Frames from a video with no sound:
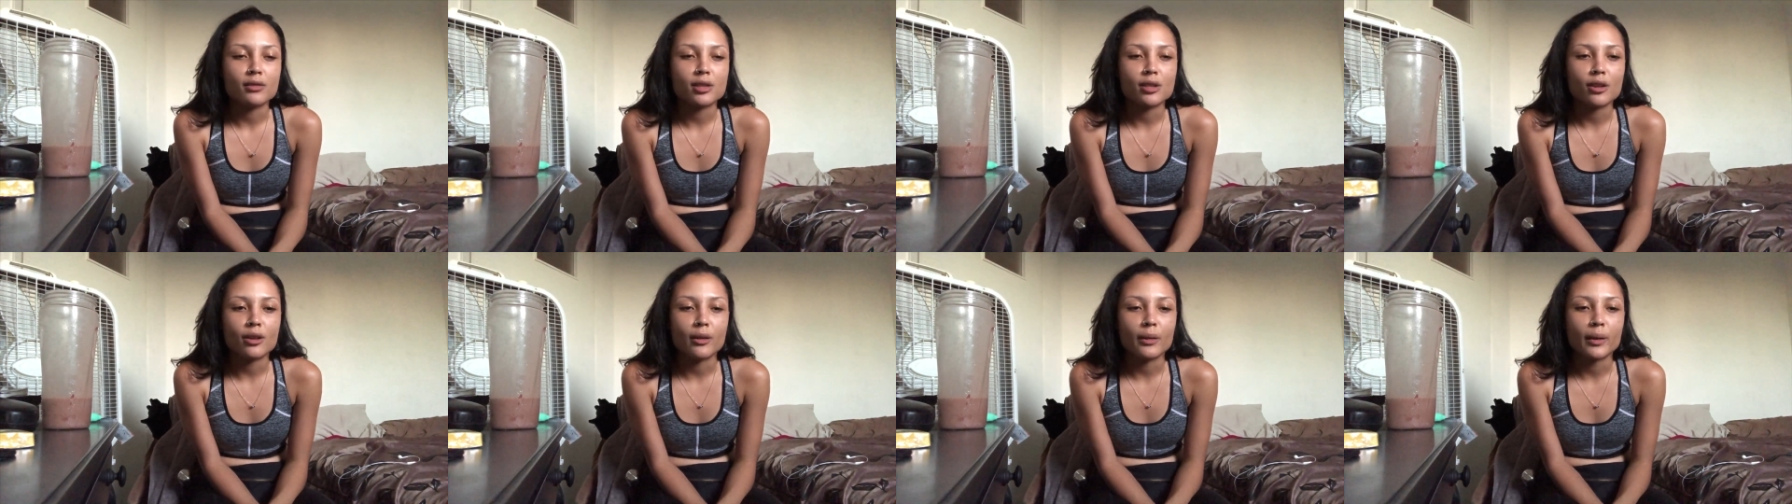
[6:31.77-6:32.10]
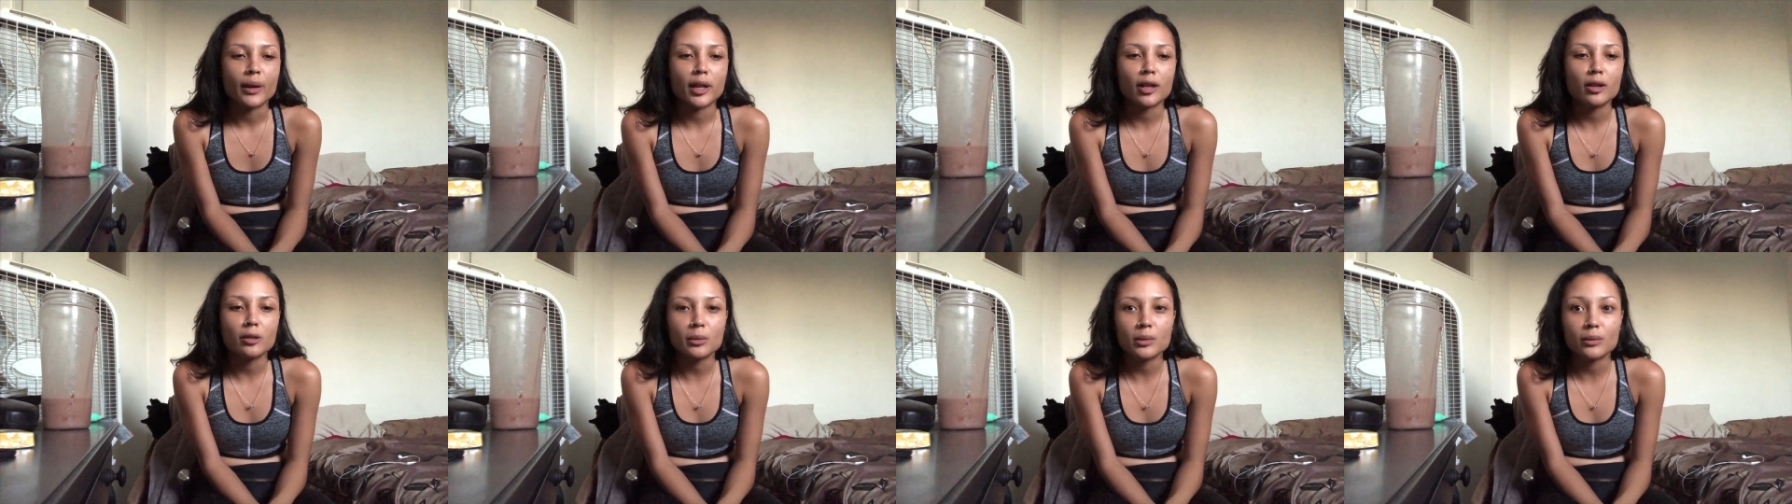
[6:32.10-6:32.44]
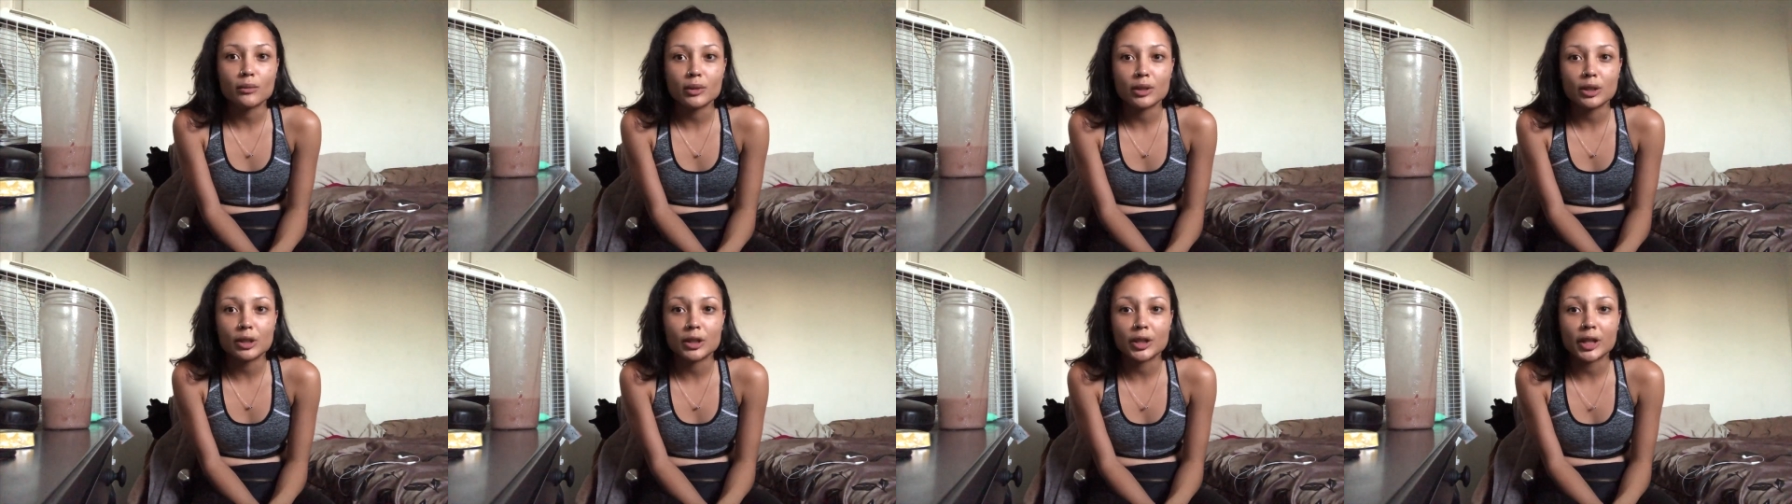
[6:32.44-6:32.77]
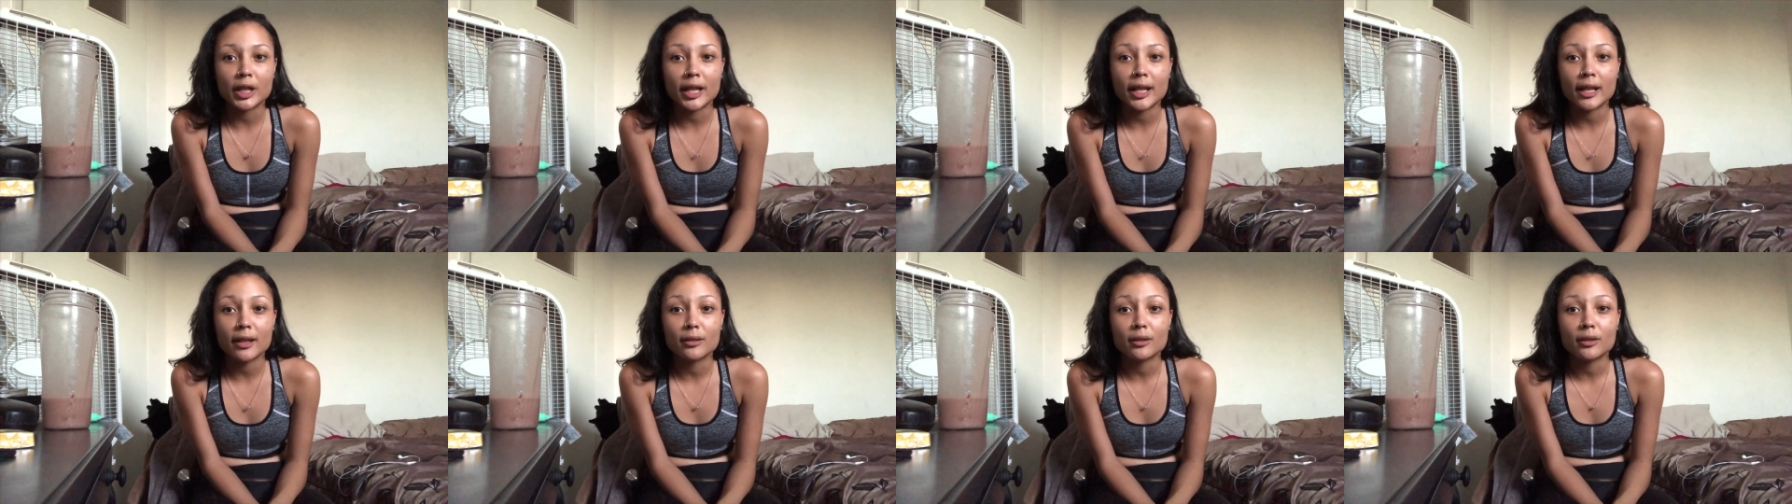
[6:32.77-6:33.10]
So it'll be really
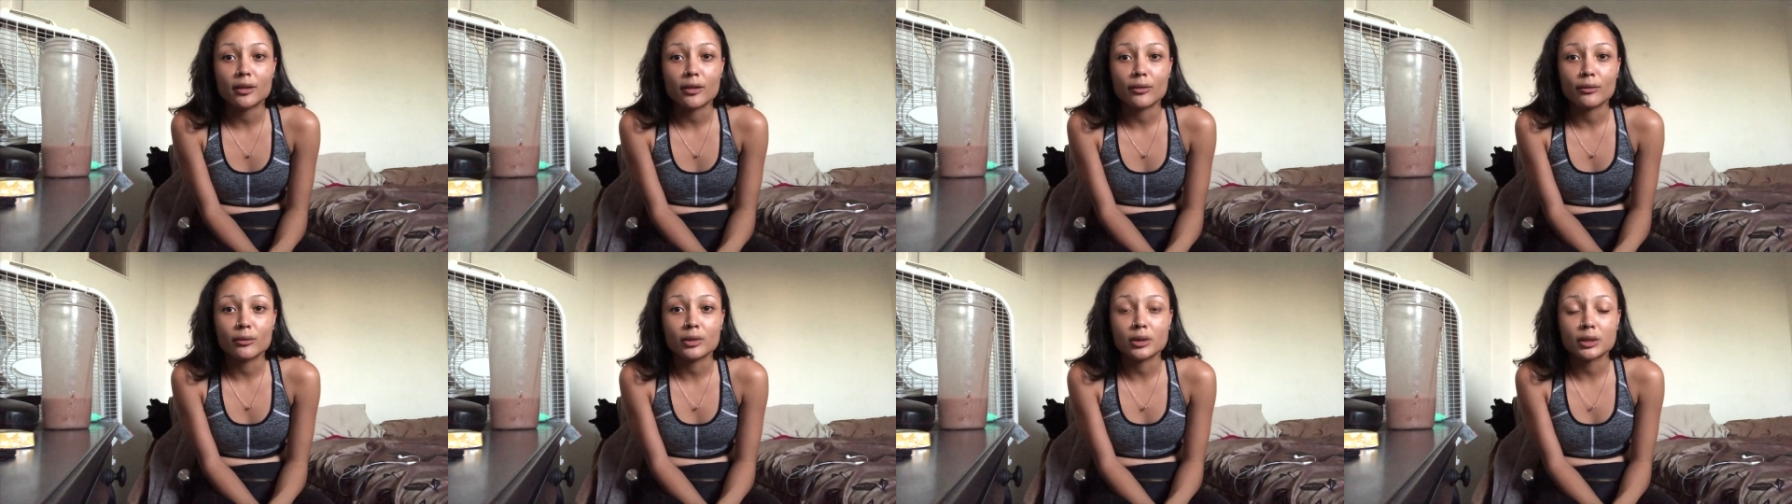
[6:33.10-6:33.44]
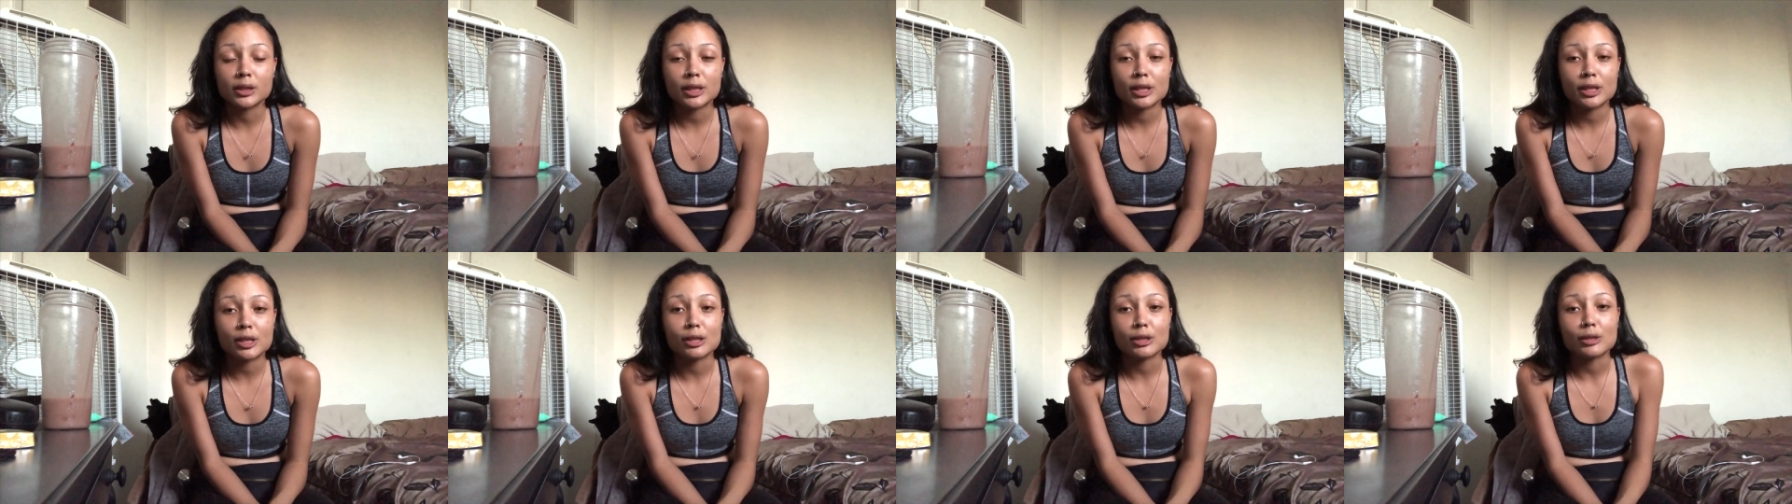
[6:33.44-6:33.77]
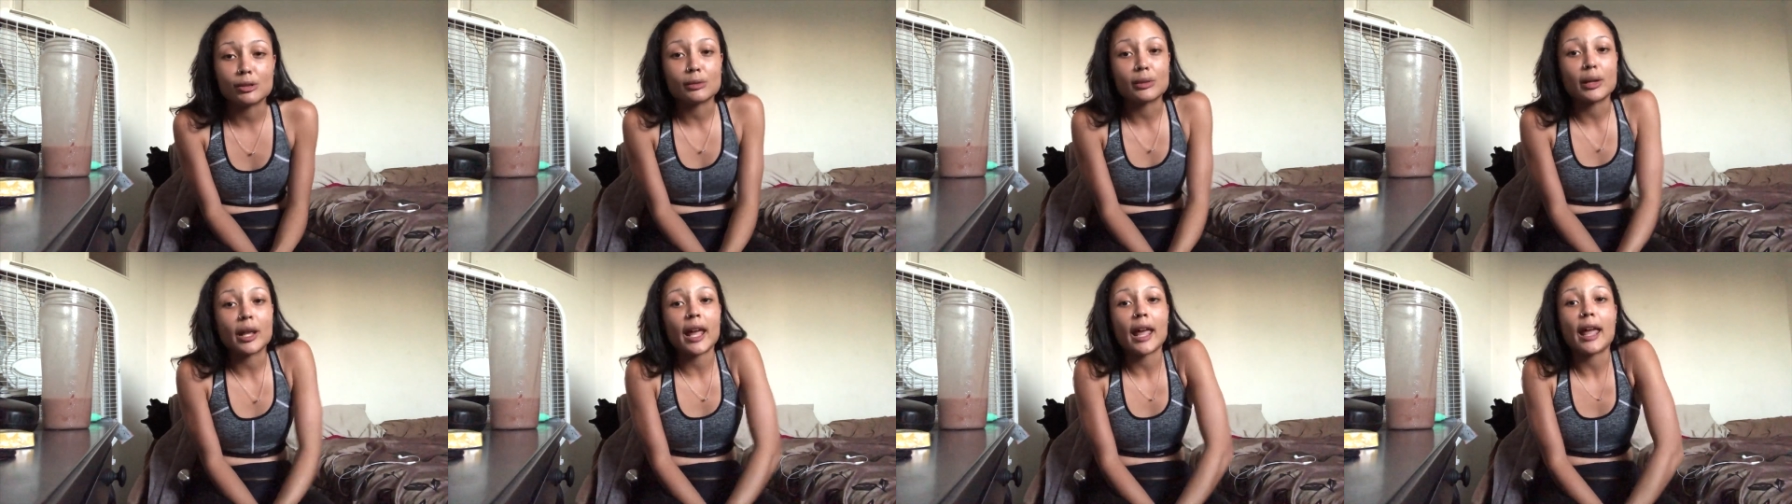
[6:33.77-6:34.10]
great really soon